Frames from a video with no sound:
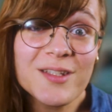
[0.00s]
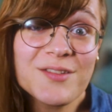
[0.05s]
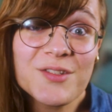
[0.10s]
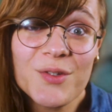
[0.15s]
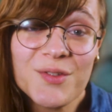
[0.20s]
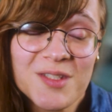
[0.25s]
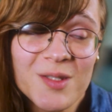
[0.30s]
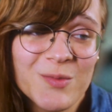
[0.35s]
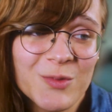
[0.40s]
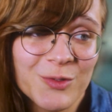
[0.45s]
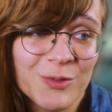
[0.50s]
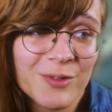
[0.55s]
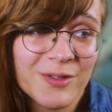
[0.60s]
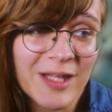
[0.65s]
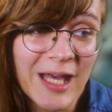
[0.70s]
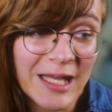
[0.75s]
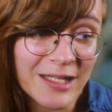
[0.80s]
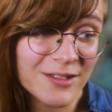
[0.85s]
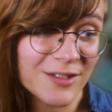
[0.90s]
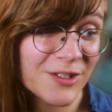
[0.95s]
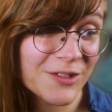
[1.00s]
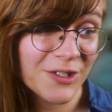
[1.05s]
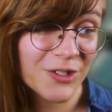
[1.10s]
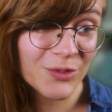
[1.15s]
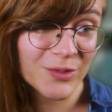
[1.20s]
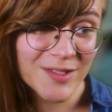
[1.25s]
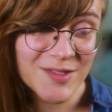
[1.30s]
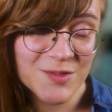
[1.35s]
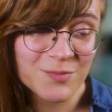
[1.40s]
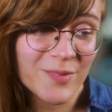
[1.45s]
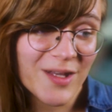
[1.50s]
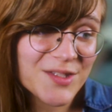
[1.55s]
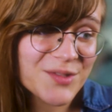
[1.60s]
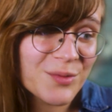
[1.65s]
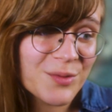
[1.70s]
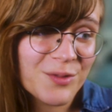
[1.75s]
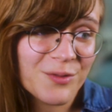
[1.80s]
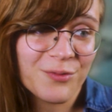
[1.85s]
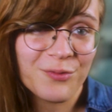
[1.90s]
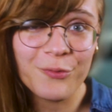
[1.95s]
let's do something with that. You know, let's
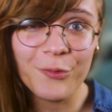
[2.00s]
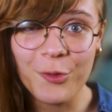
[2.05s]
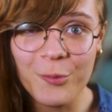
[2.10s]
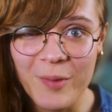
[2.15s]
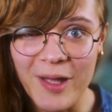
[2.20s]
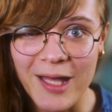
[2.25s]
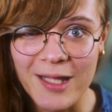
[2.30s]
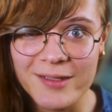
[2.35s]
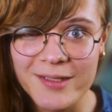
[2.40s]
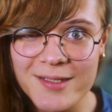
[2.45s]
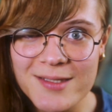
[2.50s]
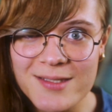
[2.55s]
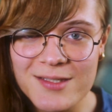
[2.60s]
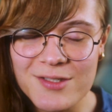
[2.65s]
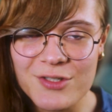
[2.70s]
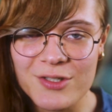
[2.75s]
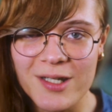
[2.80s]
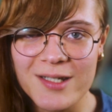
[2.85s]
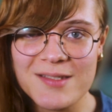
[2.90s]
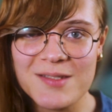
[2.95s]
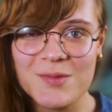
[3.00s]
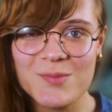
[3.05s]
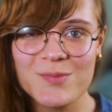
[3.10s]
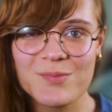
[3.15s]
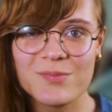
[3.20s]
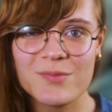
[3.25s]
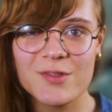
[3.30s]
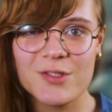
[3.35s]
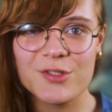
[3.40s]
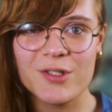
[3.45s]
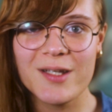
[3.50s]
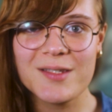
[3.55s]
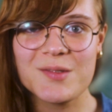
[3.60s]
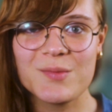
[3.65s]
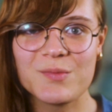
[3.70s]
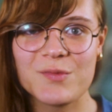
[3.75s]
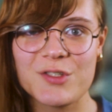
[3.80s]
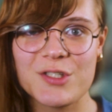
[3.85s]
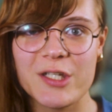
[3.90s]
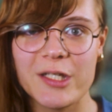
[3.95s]
mess with the format. Let's try some try
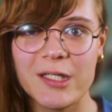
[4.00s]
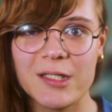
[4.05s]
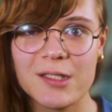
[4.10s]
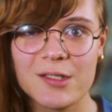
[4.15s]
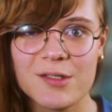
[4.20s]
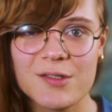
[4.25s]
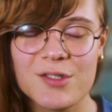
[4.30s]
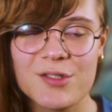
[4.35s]
some shit.